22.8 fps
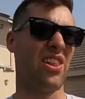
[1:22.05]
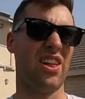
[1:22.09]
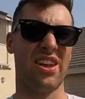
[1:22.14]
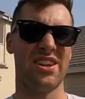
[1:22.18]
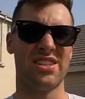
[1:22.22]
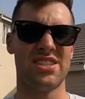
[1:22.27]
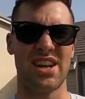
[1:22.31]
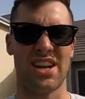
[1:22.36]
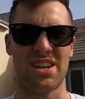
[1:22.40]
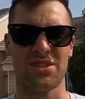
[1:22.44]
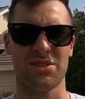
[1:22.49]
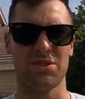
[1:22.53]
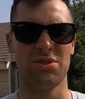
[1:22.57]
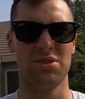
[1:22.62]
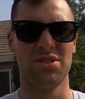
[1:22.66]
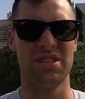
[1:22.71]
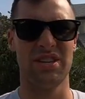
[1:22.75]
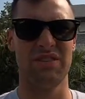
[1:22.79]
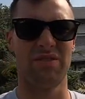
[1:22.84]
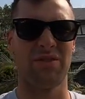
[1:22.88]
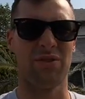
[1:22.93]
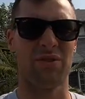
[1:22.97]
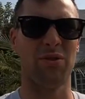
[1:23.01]
lot of technical
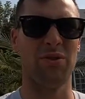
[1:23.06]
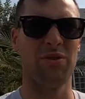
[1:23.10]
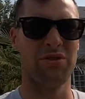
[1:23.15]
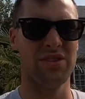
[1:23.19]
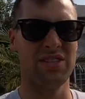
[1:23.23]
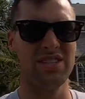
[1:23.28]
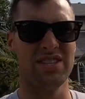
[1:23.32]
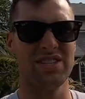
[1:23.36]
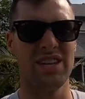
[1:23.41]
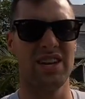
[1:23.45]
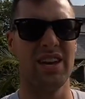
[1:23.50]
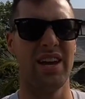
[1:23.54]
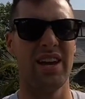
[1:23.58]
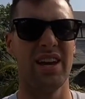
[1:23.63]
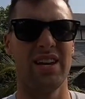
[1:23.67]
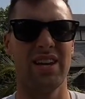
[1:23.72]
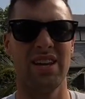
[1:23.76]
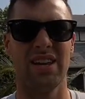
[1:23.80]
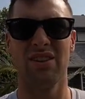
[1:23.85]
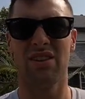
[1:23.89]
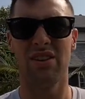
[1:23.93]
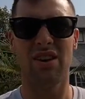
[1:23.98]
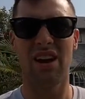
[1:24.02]
difficulties today,
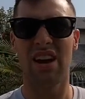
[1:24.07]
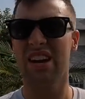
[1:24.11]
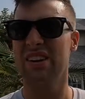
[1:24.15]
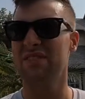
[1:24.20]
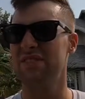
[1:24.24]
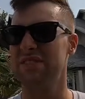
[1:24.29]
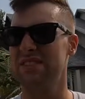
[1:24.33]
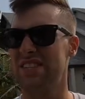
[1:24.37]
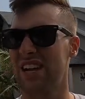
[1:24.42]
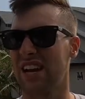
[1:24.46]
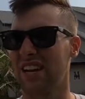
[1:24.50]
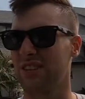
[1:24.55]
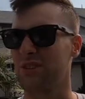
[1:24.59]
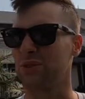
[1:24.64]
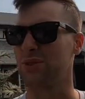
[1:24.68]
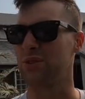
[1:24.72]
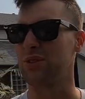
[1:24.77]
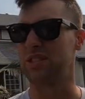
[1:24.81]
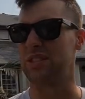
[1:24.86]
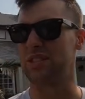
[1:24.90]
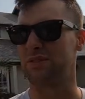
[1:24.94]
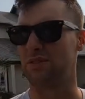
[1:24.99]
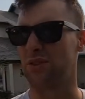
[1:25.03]
and they're not even technical
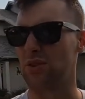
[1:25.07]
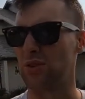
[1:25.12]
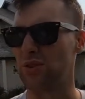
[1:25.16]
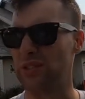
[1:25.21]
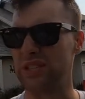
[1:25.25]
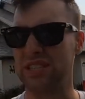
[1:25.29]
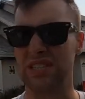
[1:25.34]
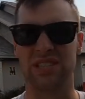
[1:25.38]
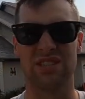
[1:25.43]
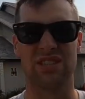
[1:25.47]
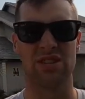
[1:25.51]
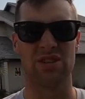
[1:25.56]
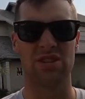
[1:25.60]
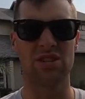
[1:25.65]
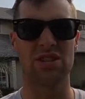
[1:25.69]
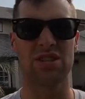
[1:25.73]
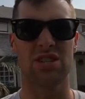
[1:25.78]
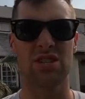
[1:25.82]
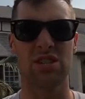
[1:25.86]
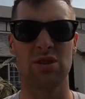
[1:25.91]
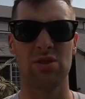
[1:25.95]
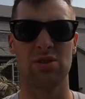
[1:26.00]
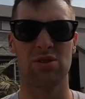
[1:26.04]
difficulties. They're
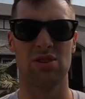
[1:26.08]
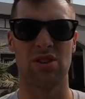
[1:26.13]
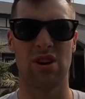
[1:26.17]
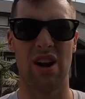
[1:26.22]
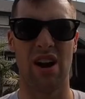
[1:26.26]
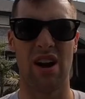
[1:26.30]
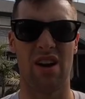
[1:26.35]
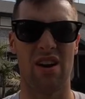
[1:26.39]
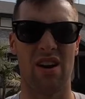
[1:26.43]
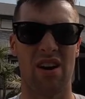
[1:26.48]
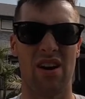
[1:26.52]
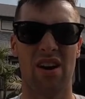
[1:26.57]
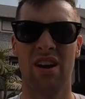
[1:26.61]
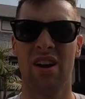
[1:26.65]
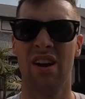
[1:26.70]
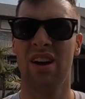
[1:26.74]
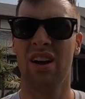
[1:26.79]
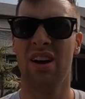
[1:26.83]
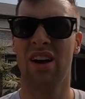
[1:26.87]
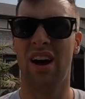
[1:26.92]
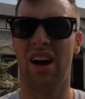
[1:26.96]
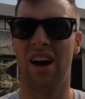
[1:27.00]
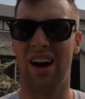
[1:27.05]
just user error.
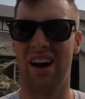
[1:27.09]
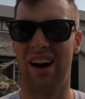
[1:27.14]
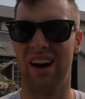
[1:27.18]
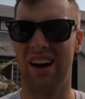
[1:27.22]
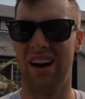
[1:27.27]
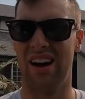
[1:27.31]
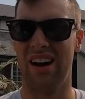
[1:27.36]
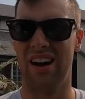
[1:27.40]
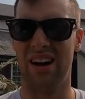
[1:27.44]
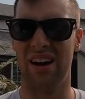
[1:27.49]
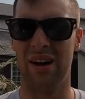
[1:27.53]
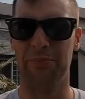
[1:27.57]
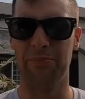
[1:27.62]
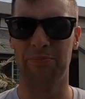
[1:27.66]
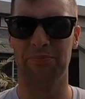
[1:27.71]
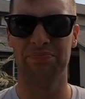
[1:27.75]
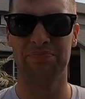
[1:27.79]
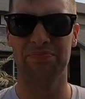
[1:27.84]
I